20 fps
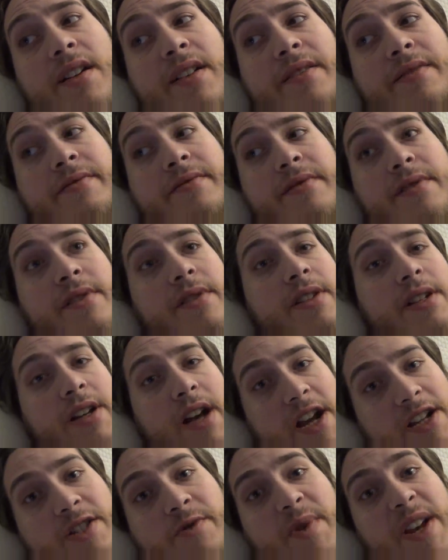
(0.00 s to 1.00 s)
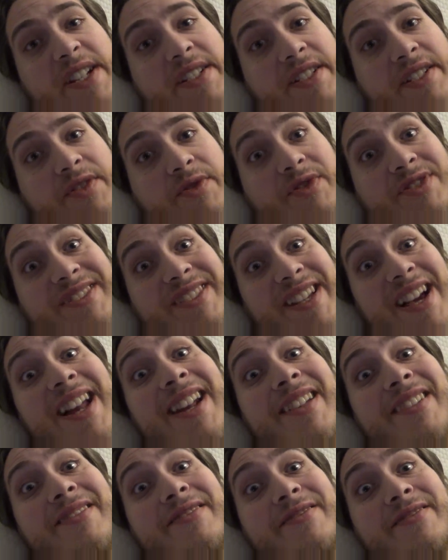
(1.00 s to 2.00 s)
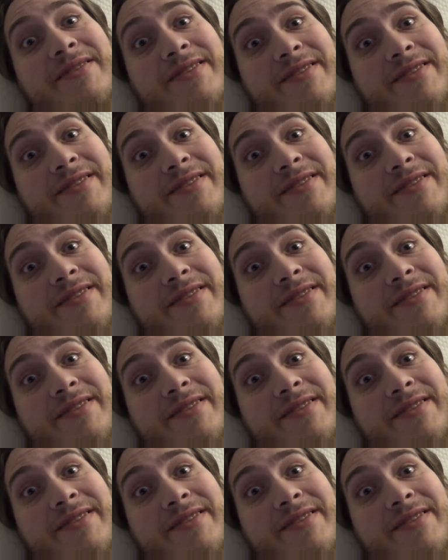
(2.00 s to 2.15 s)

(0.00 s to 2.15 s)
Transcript: it. Are you racist towards the color?